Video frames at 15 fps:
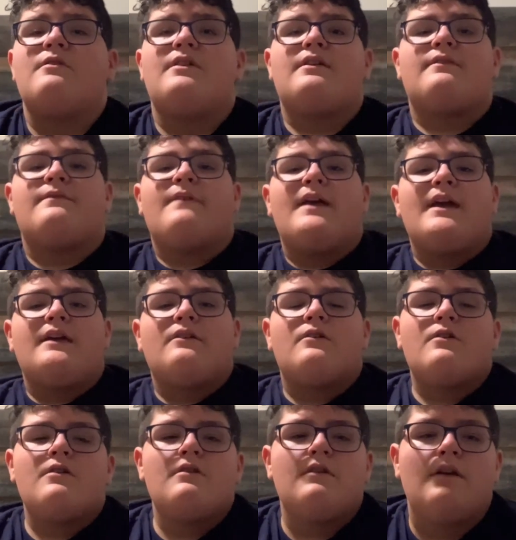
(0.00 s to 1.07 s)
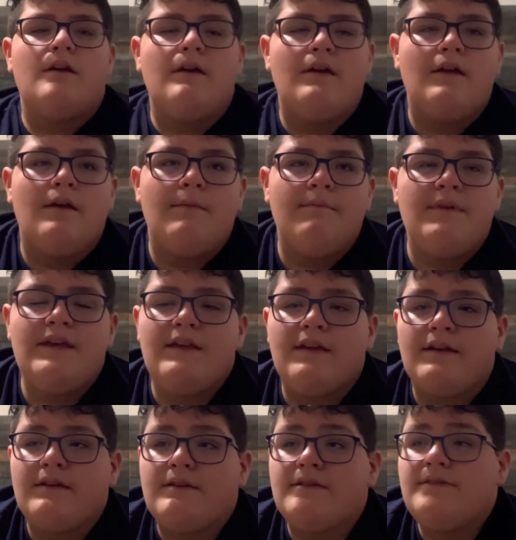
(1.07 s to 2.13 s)
fan art,
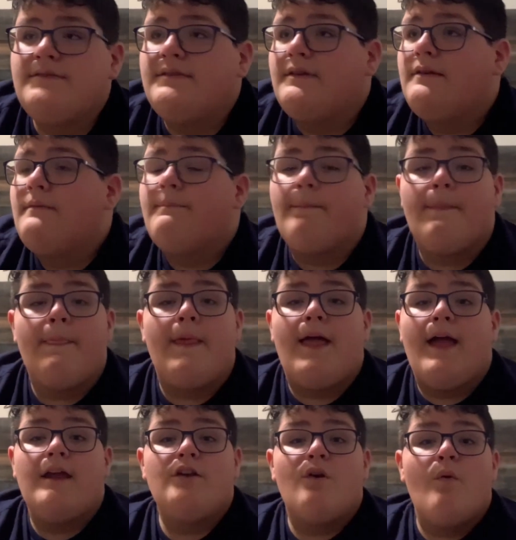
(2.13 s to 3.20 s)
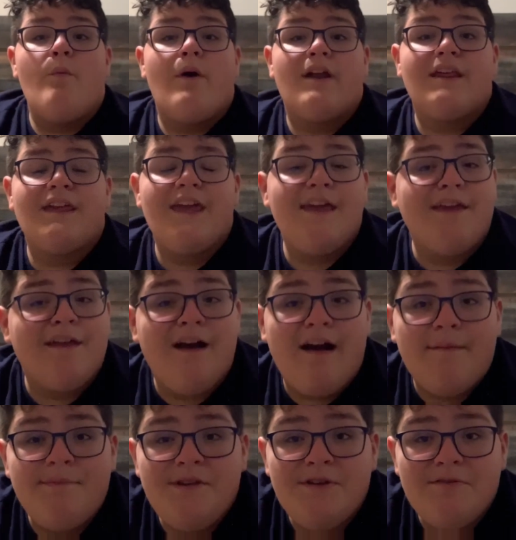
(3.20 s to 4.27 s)
because I don't want to get
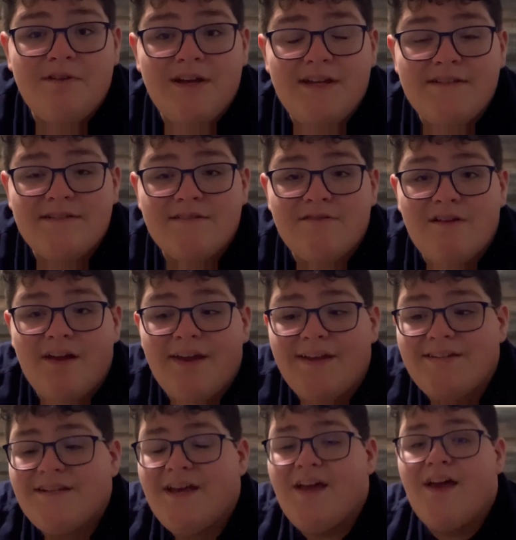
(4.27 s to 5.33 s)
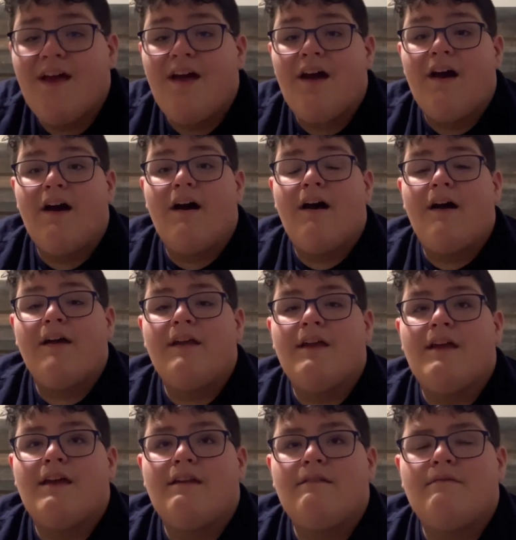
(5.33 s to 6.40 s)
copyright striked
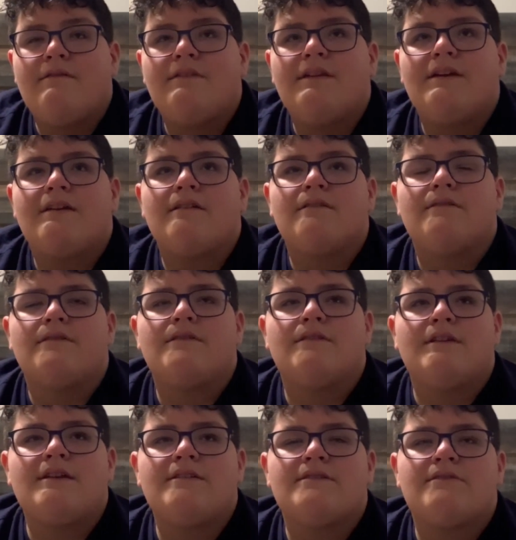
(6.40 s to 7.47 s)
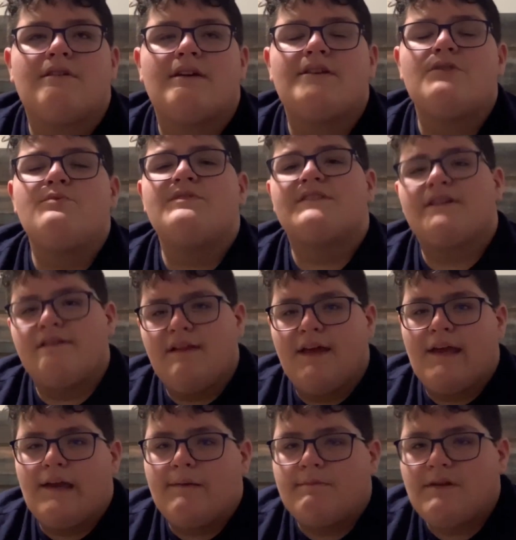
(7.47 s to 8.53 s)
again. Well, not striked, it was
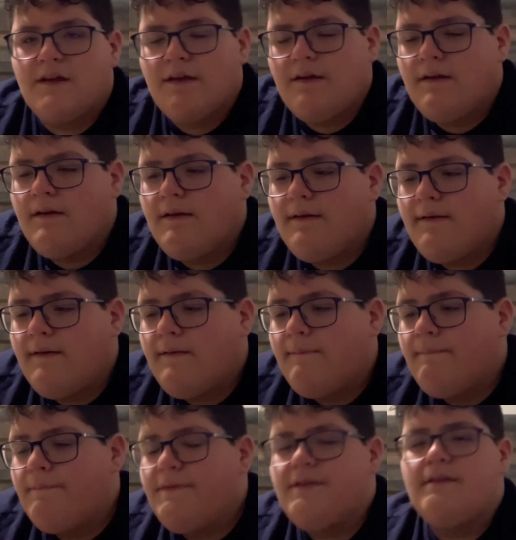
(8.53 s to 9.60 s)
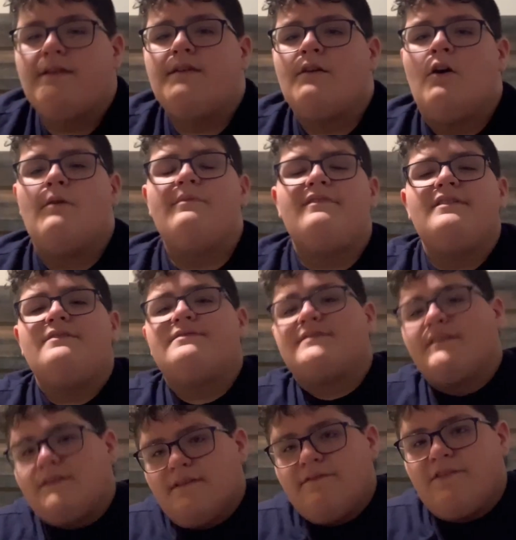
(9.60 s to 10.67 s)
claimed. Hopefully you've
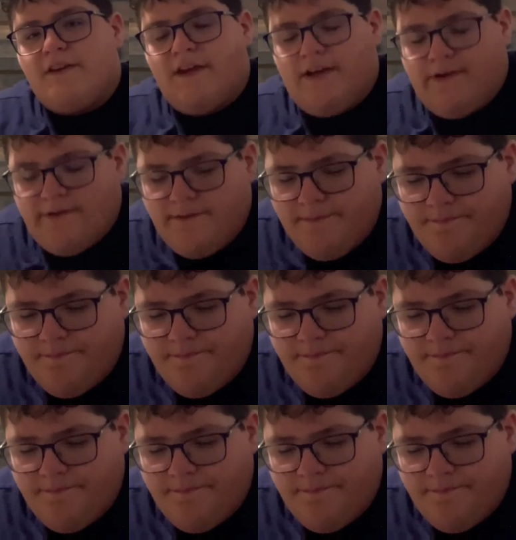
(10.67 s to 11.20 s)
seen the video.